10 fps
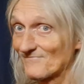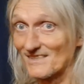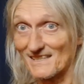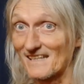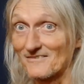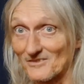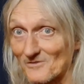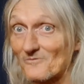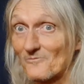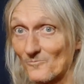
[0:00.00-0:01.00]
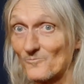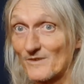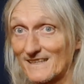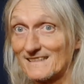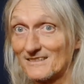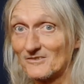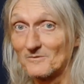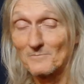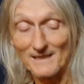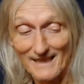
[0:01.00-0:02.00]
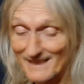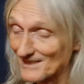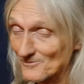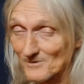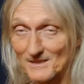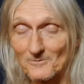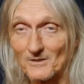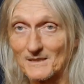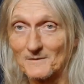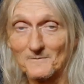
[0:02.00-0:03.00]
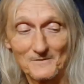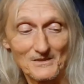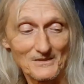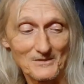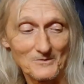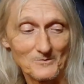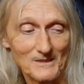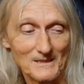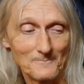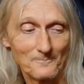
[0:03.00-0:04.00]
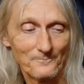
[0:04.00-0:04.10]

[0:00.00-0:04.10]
sounds really good and plays really well. So